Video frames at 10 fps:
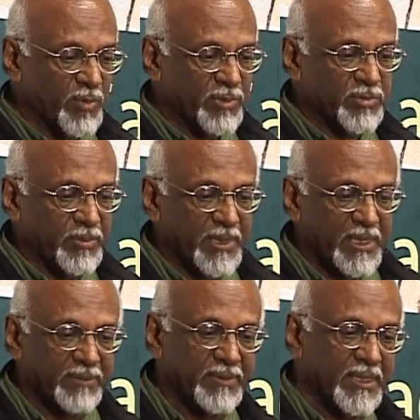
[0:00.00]
which will
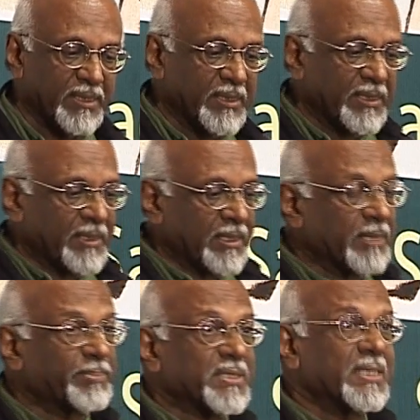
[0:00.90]
believe that
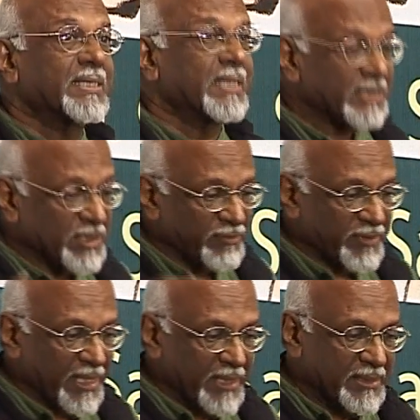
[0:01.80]
representation of
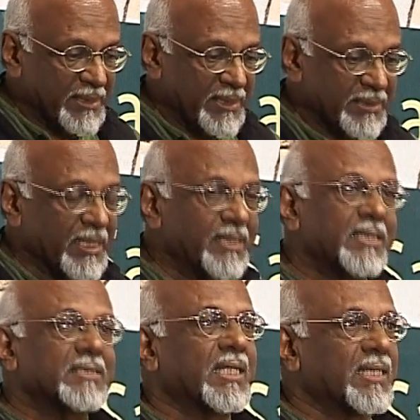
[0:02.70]
reality is
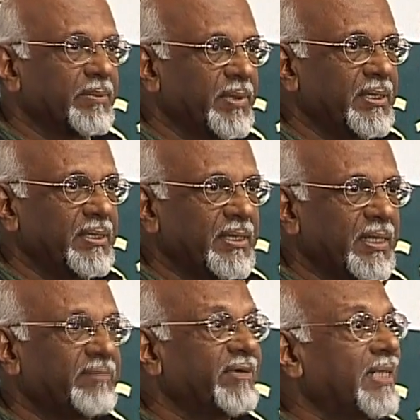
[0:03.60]
undesirable
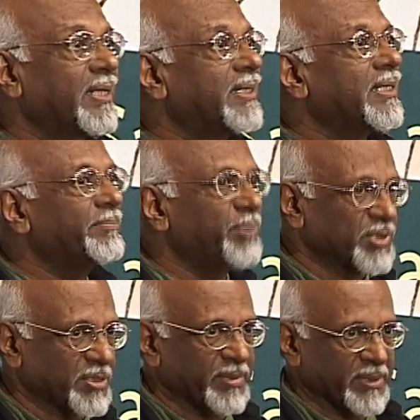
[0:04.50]
and well nigh
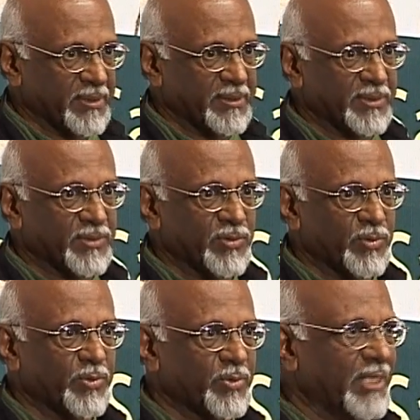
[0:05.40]
impossible. So
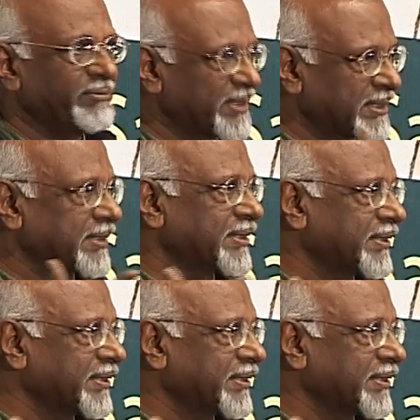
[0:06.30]
you have this